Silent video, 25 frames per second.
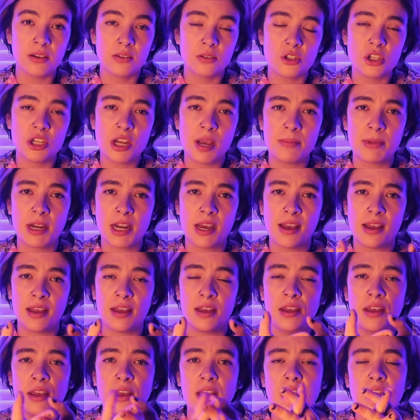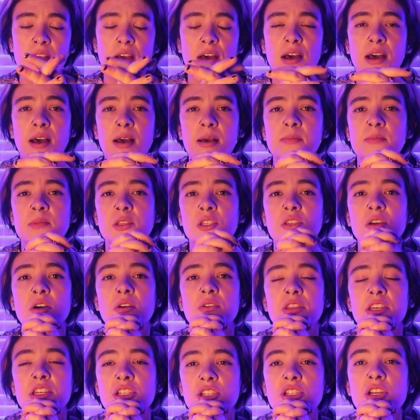Gemini. So
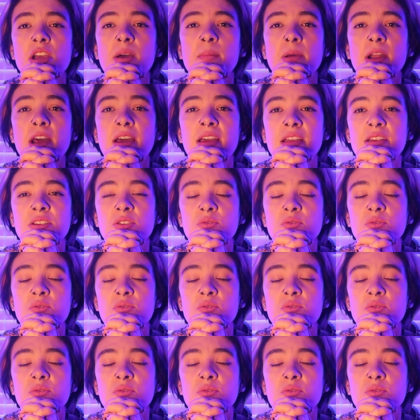this Gemini